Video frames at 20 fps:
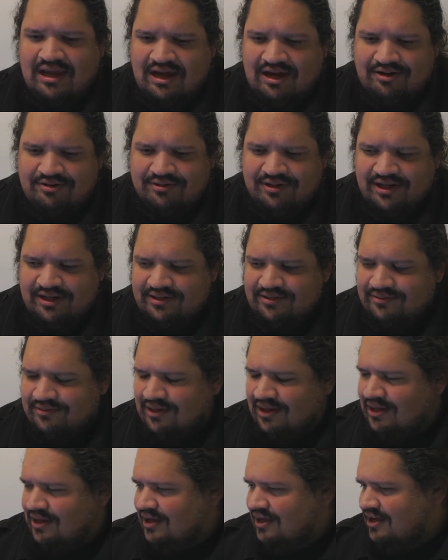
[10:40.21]
don't get it,
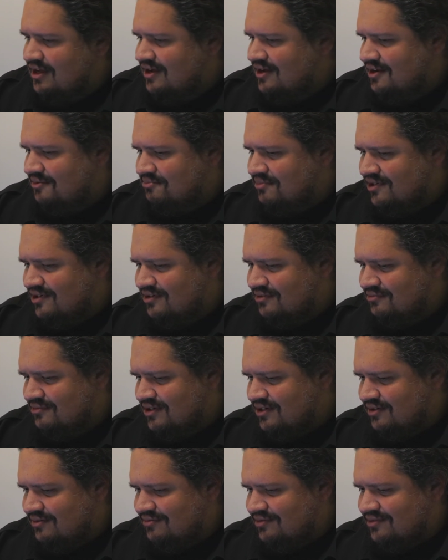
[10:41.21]
but
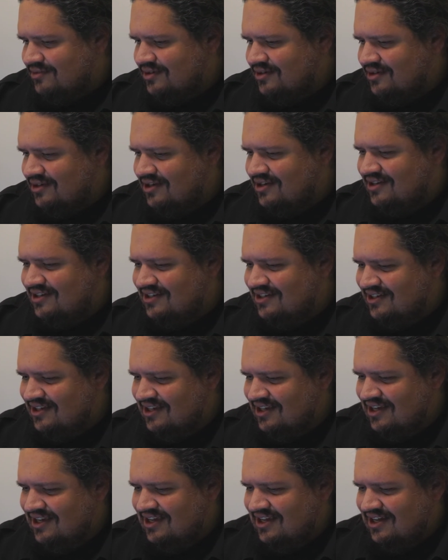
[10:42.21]
whatever.
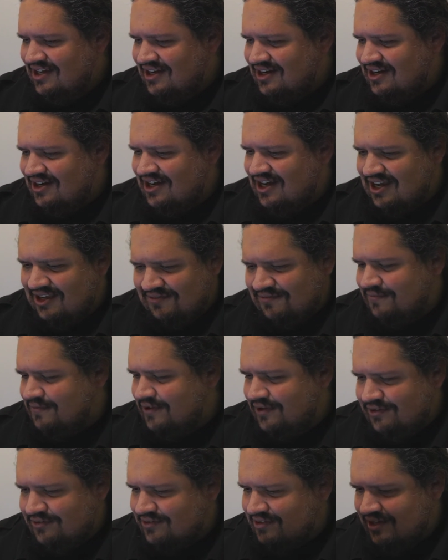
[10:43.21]
I
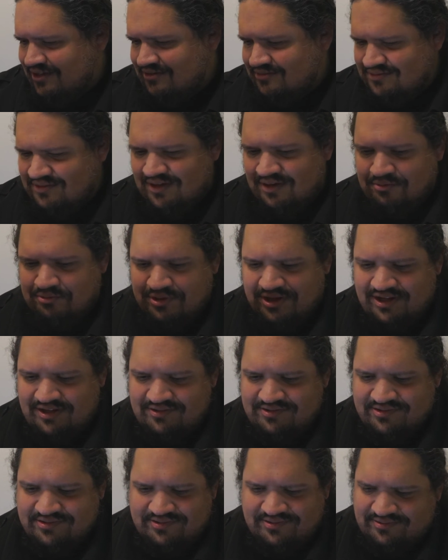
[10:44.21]
figured out a
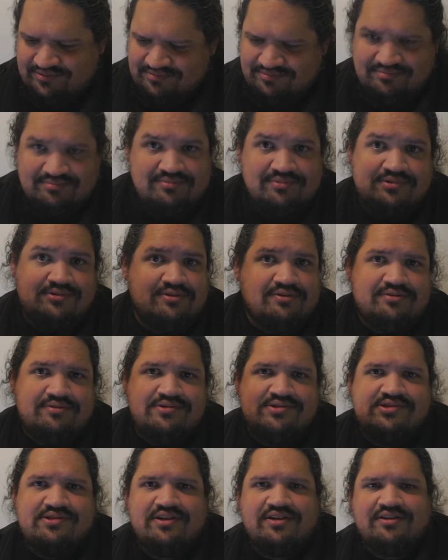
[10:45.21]
way, so yeah,
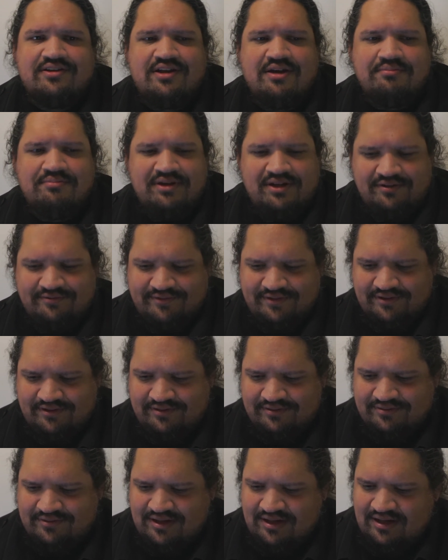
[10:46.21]
it's not that big of a
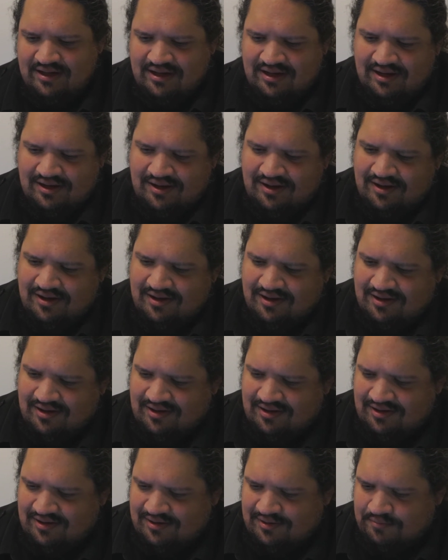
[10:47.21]
deal.
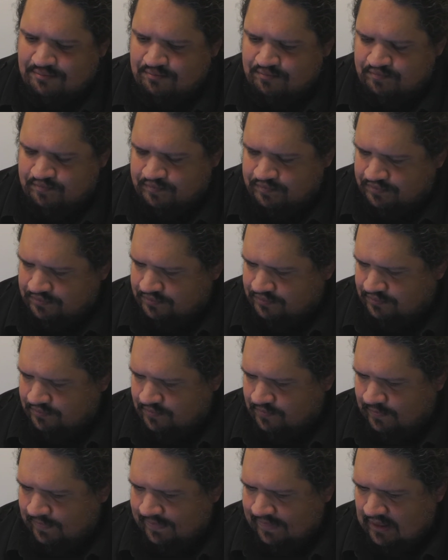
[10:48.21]

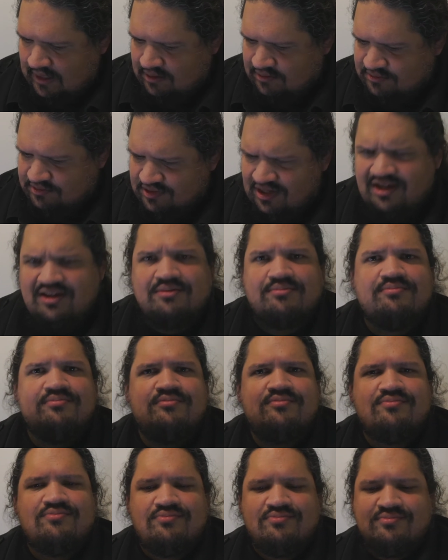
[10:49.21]
So yeah,
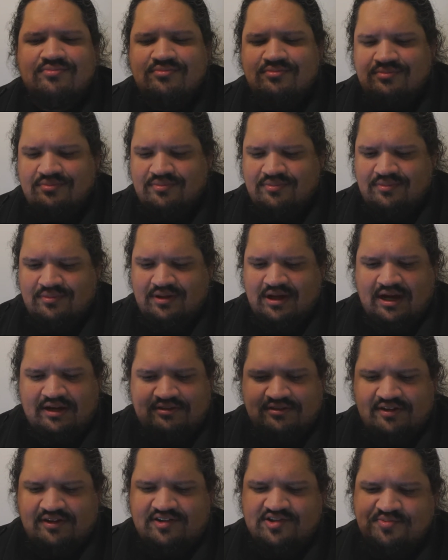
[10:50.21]

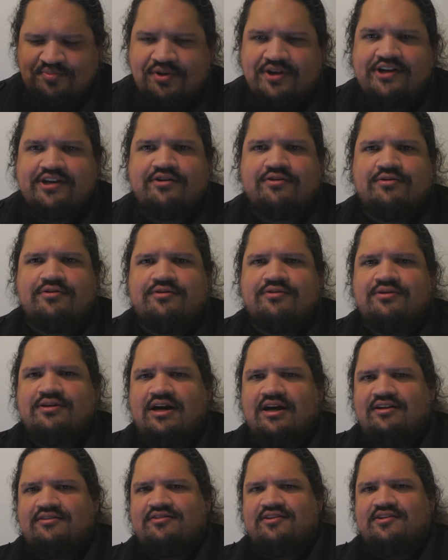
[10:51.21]
I think it's pretty
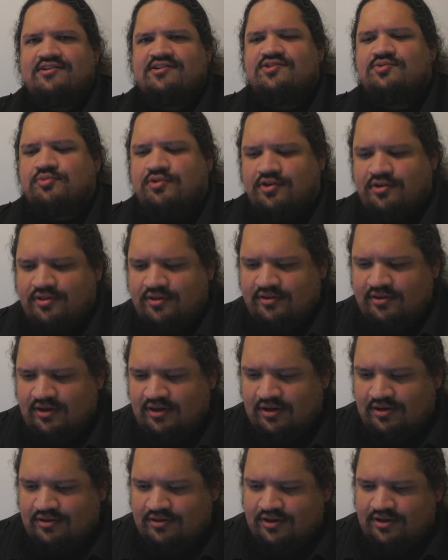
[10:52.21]
cool. I think it's worth
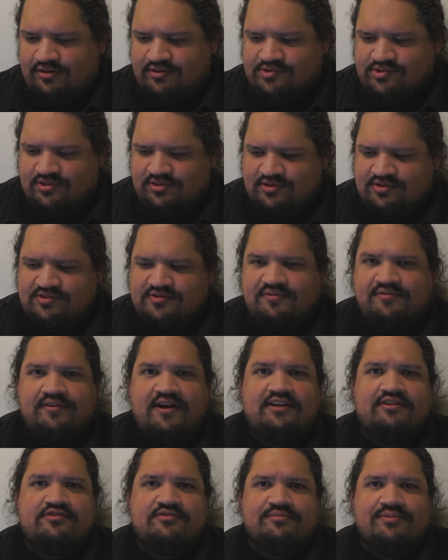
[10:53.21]
it. Oh, it also does
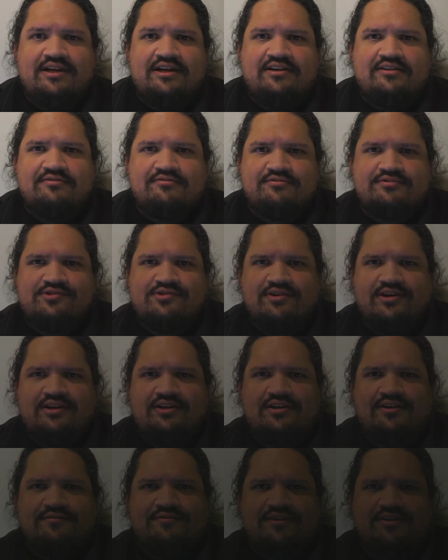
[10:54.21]
fade to black, so
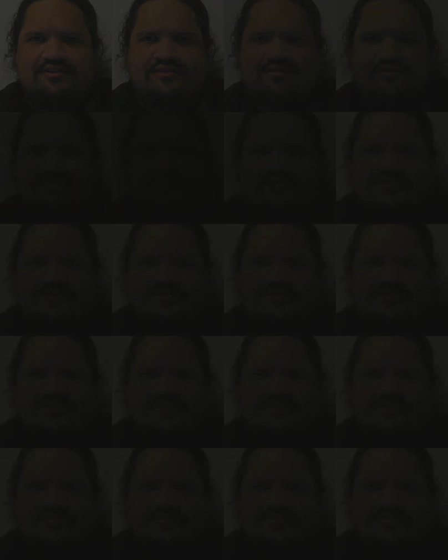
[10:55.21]
I love that.